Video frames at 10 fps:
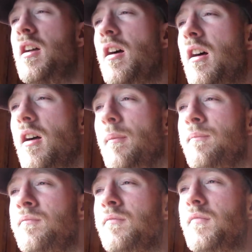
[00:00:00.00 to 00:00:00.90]

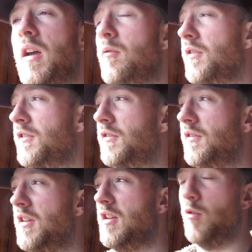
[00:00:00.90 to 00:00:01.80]
that was
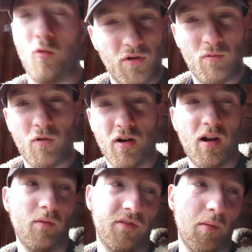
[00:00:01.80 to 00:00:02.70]
the only one
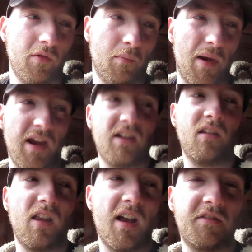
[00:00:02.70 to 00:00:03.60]
I was able to make
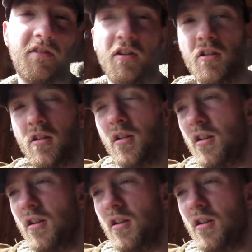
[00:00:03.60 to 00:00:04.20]
last year.